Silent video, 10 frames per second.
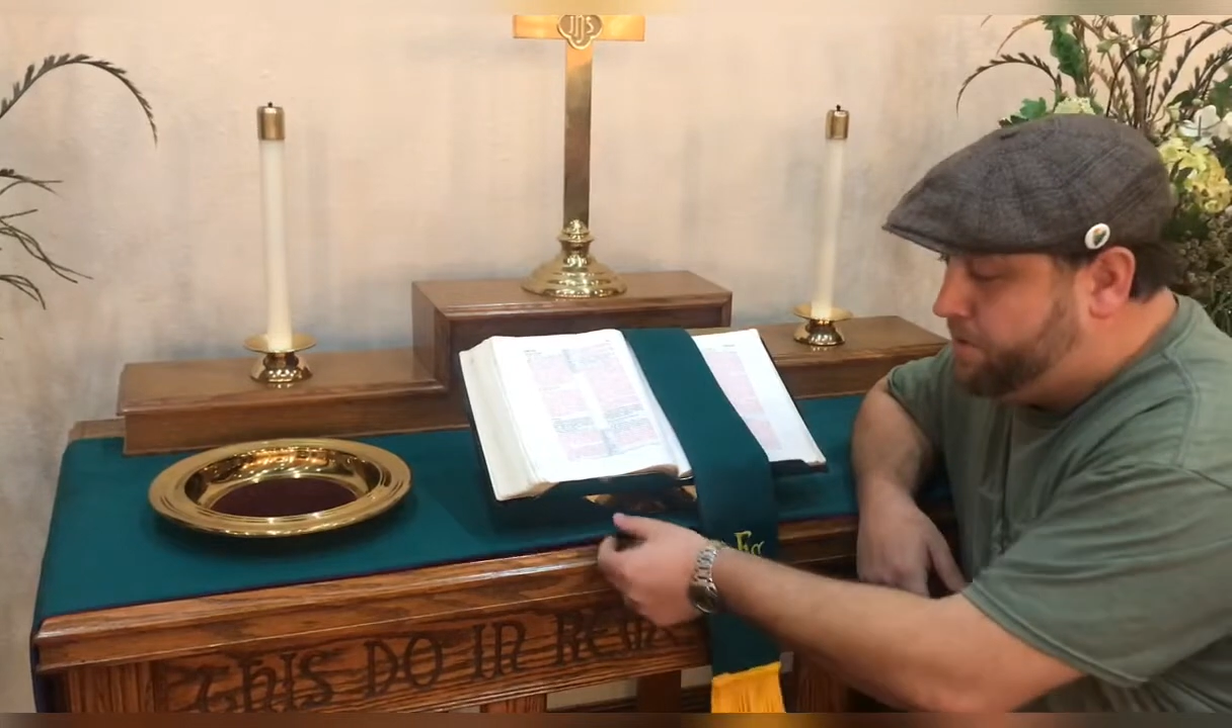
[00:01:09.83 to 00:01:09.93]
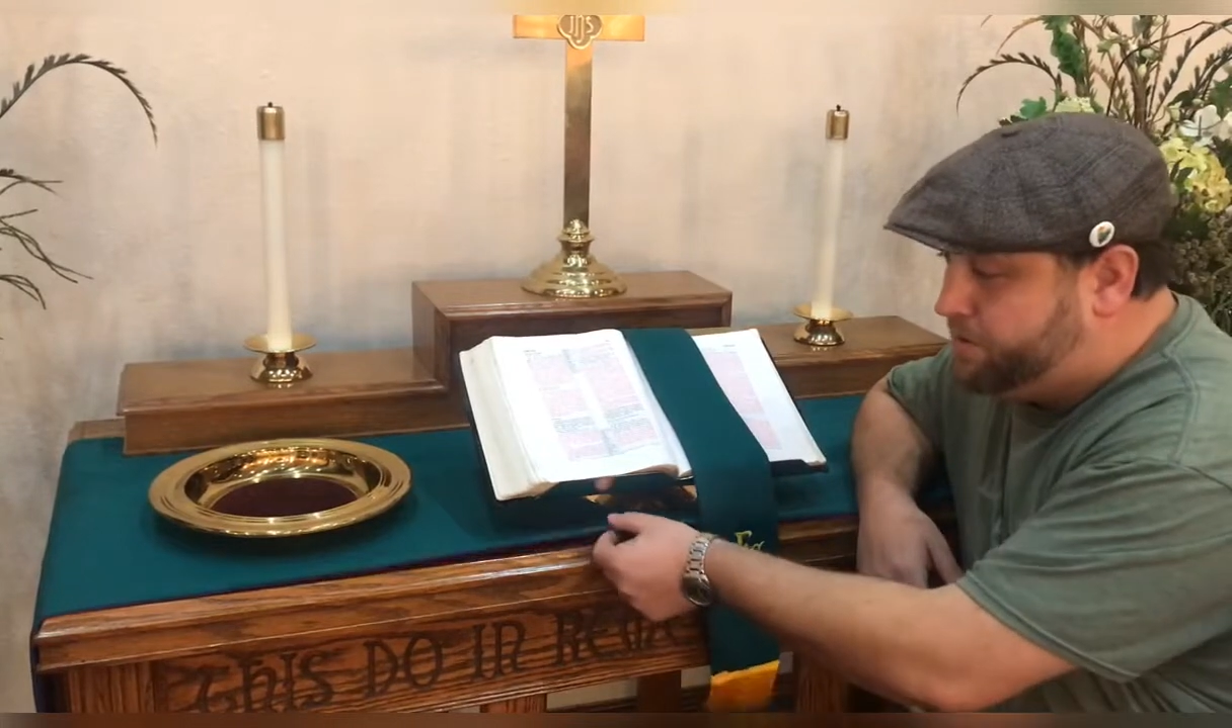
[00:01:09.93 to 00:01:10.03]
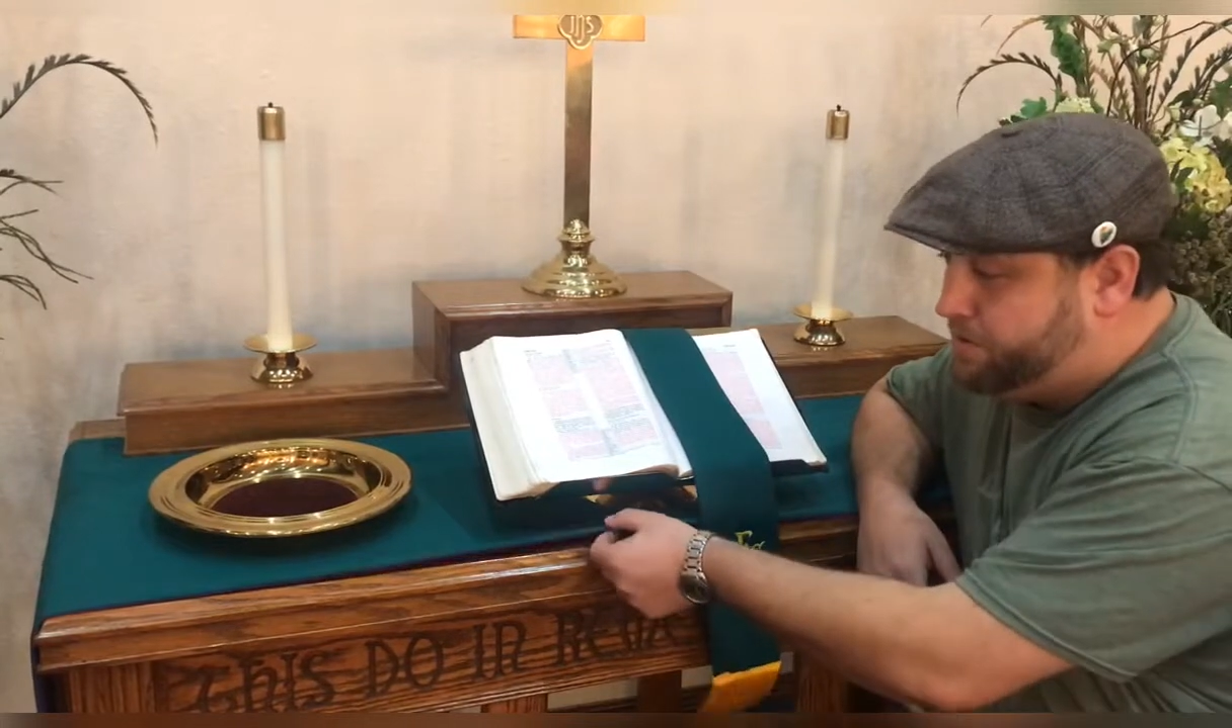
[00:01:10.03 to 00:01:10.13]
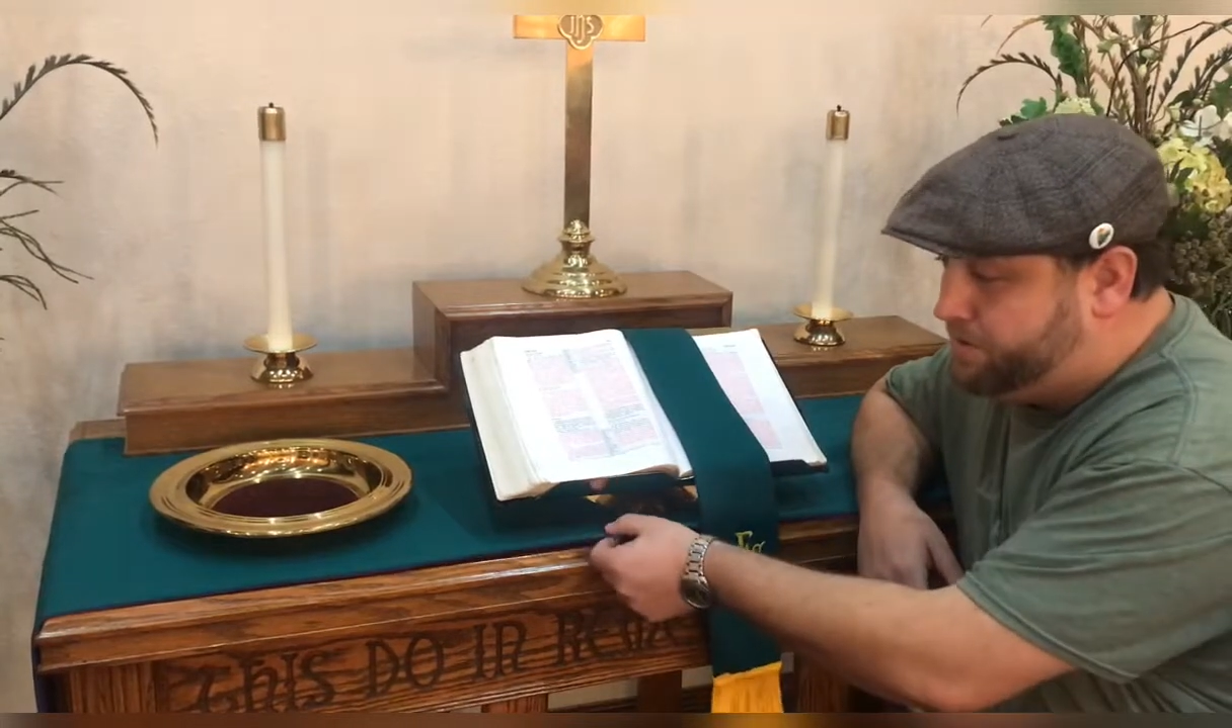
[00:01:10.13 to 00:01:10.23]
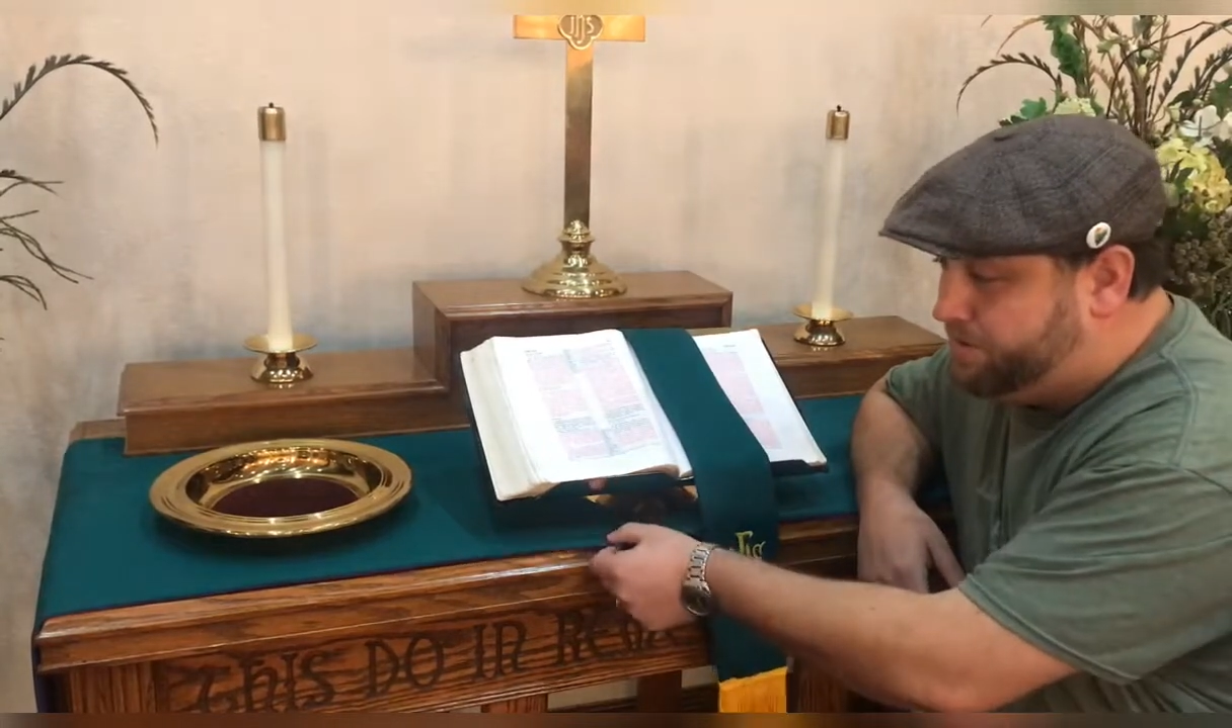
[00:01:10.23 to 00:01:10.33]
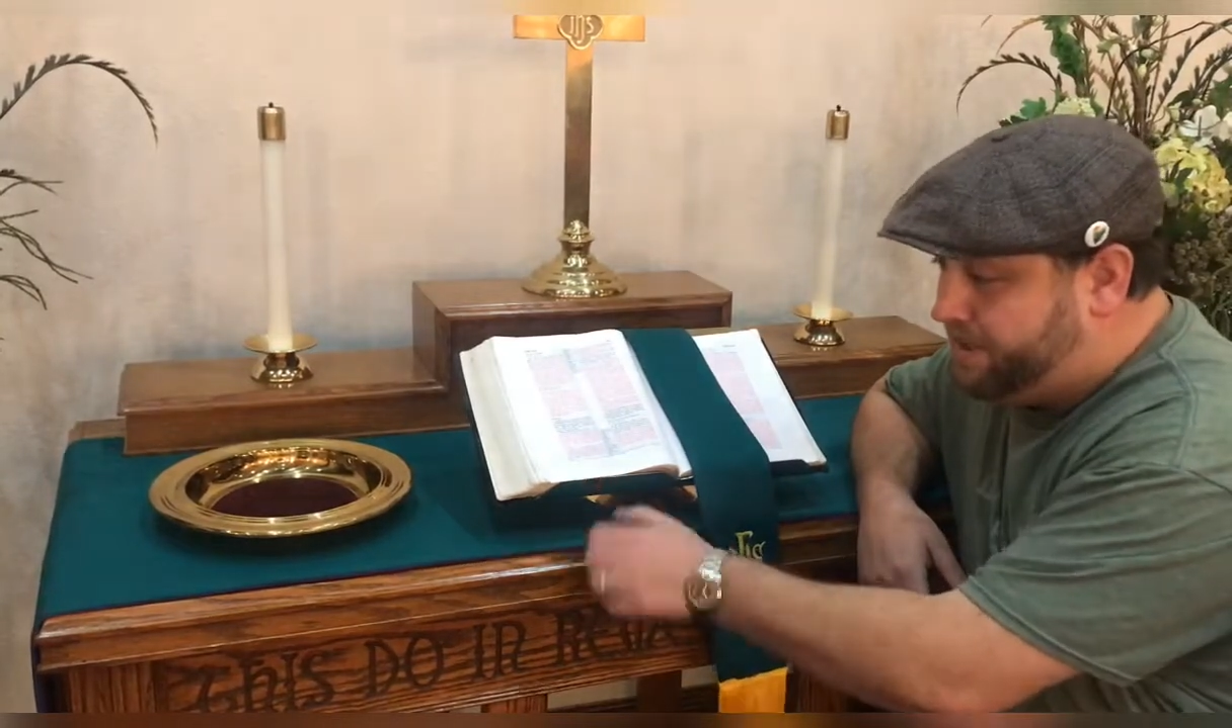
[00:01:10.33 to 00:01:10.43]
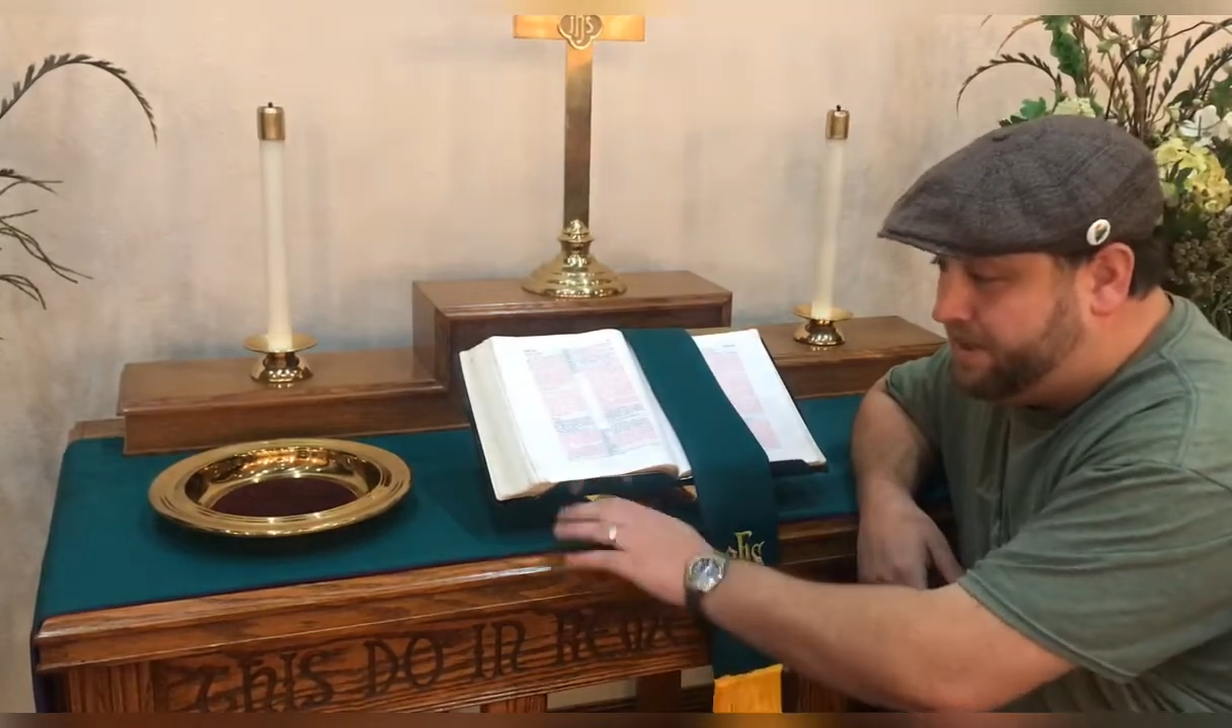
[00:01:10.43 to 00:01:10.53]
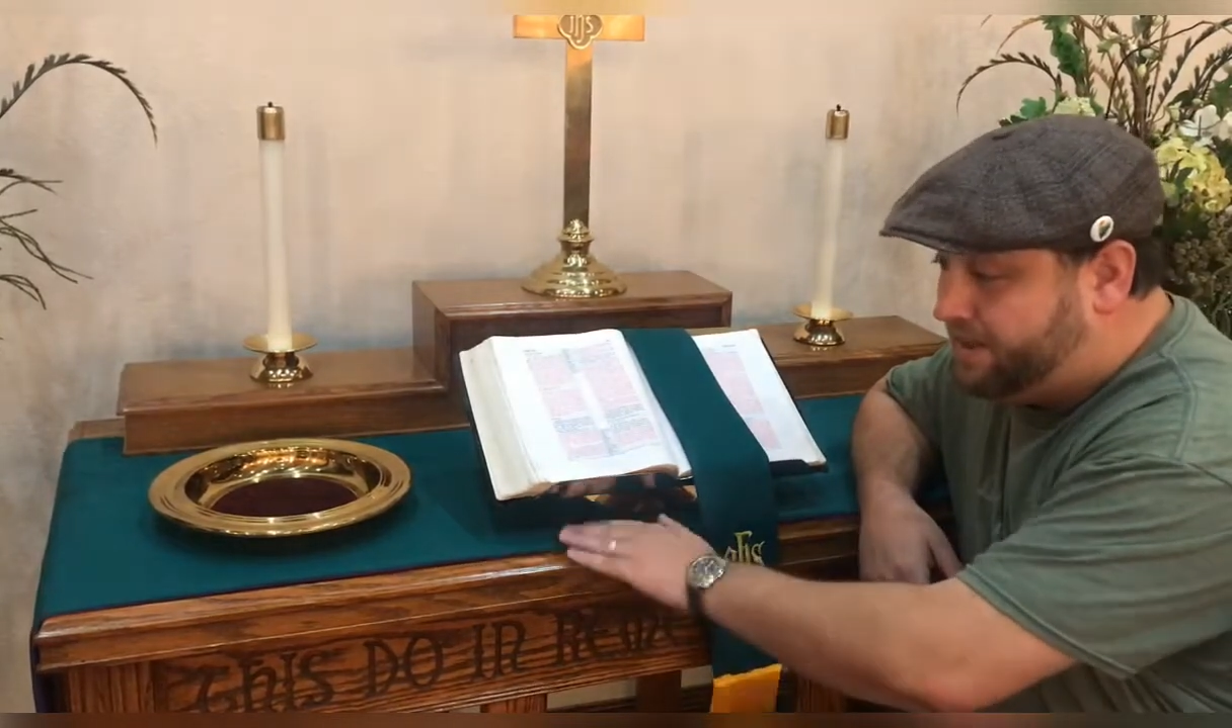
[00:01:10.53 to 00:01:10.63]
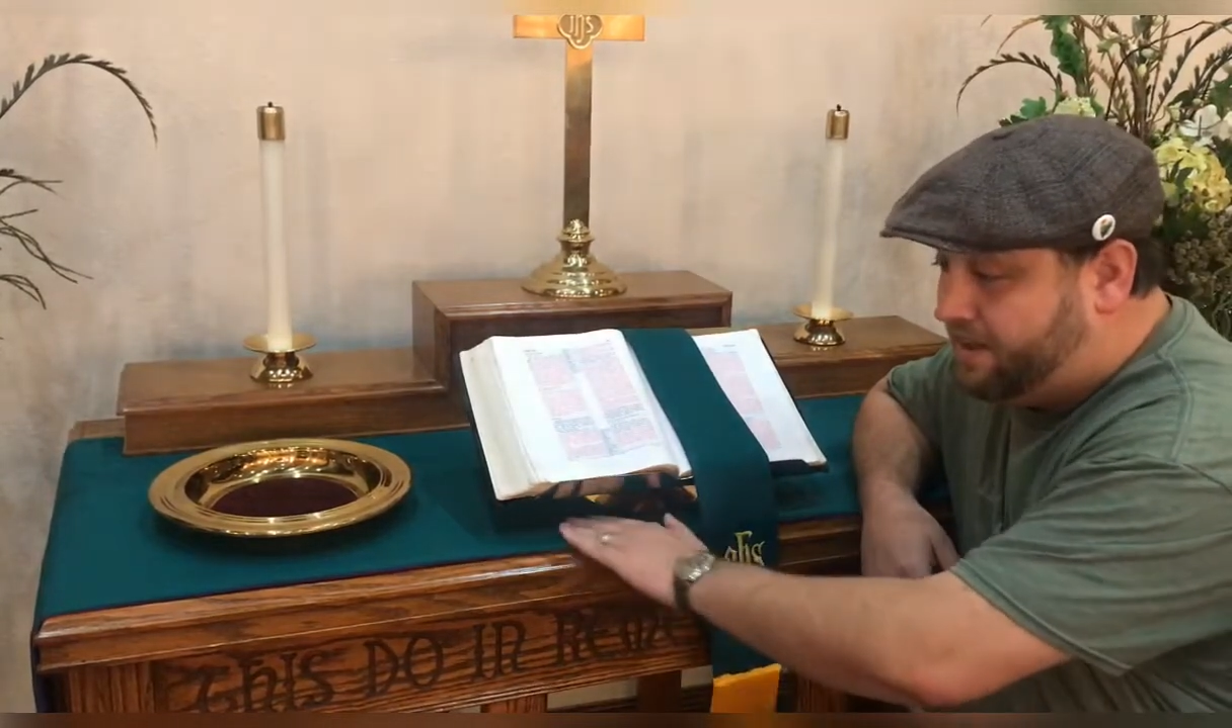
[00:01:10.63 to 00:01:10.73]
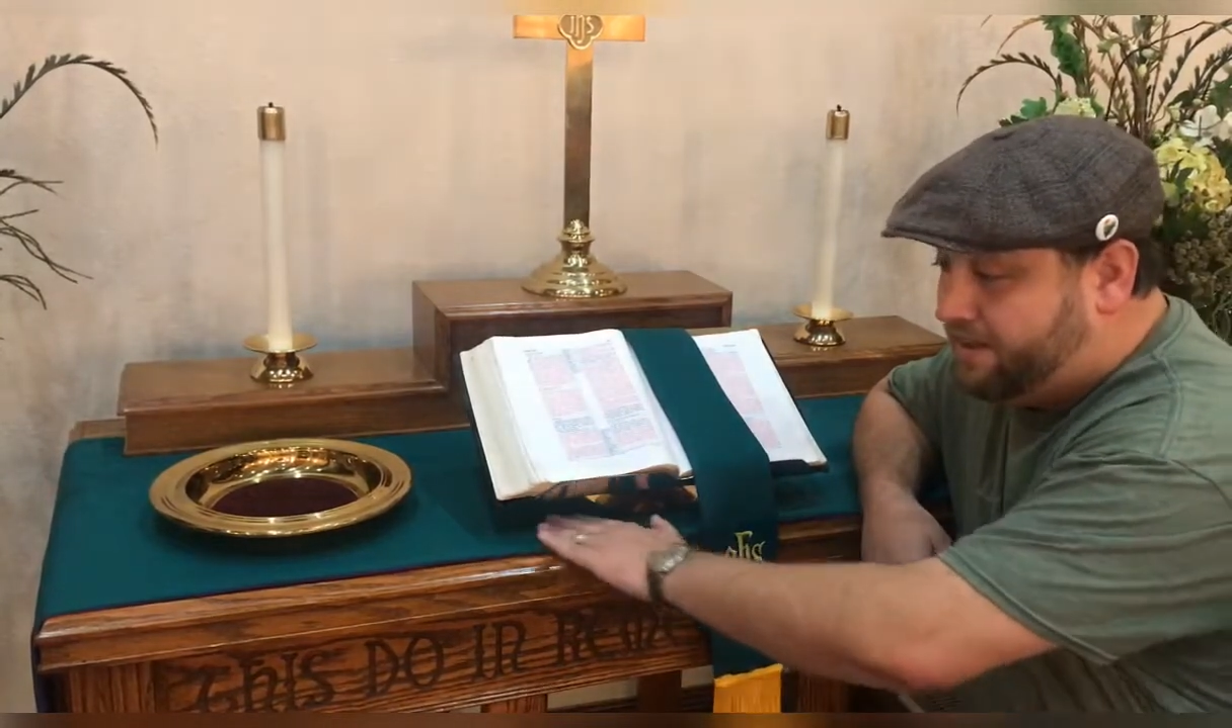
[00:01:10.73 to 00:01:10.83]
to the
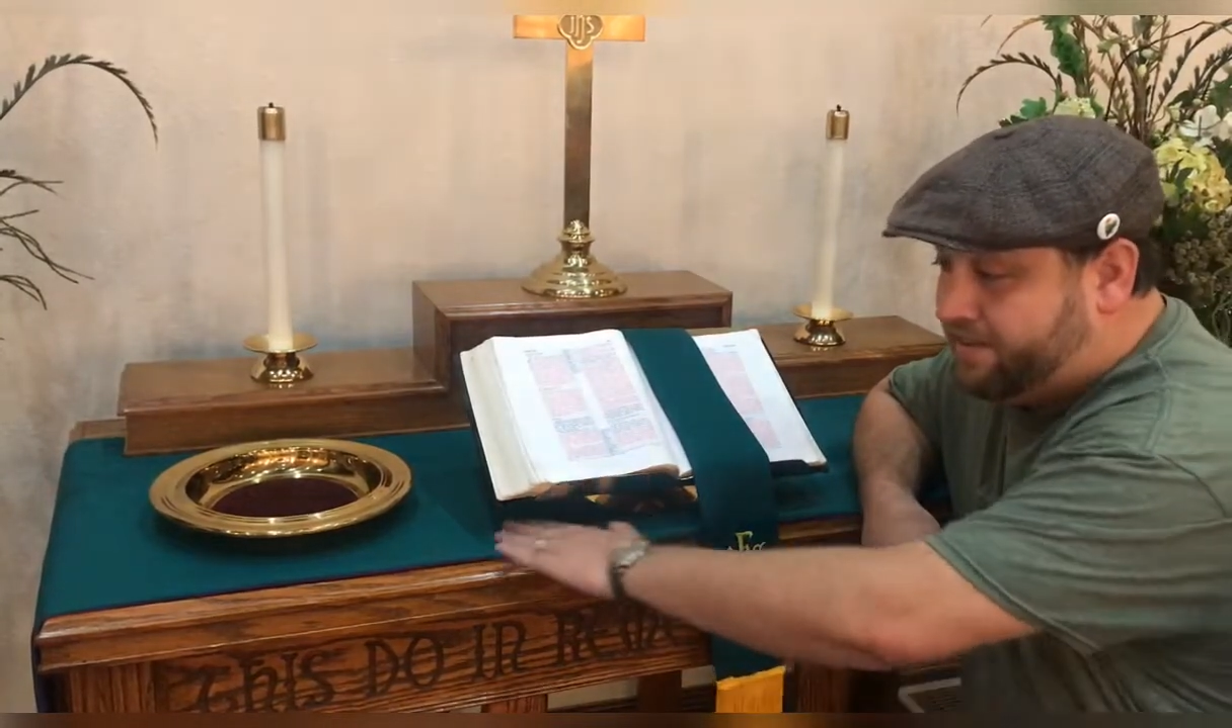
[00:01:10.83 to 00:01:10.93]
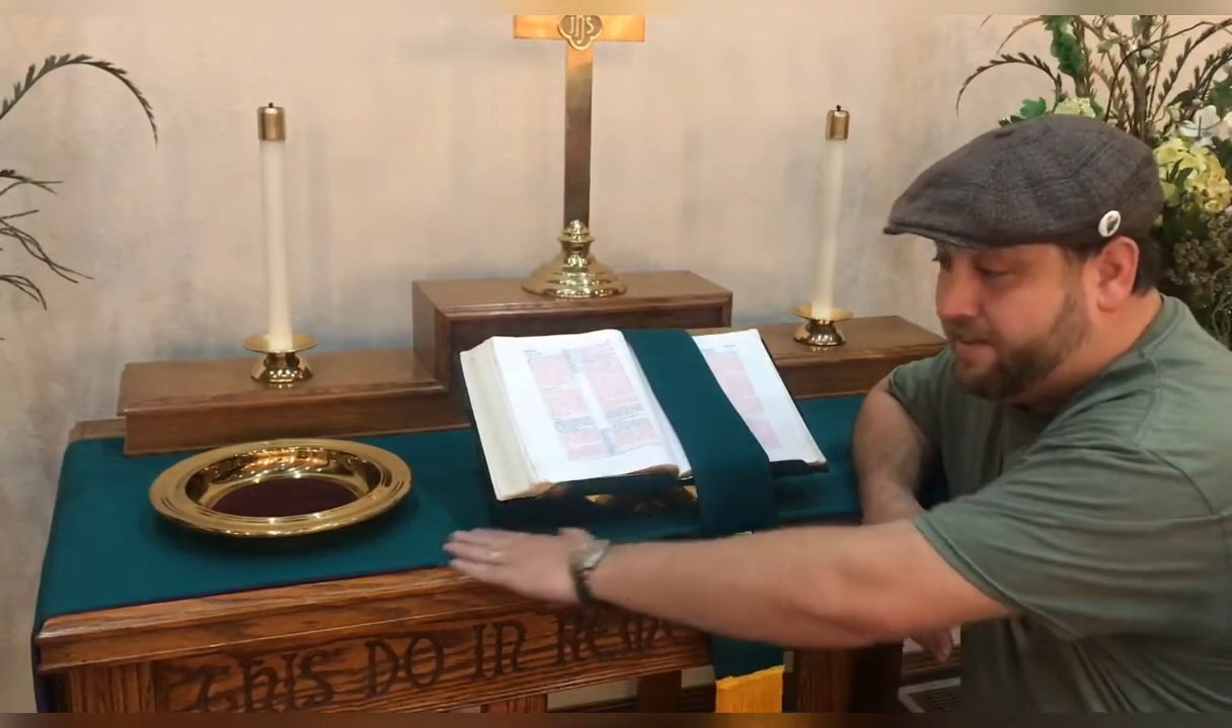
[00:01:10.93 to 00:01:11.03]
cloth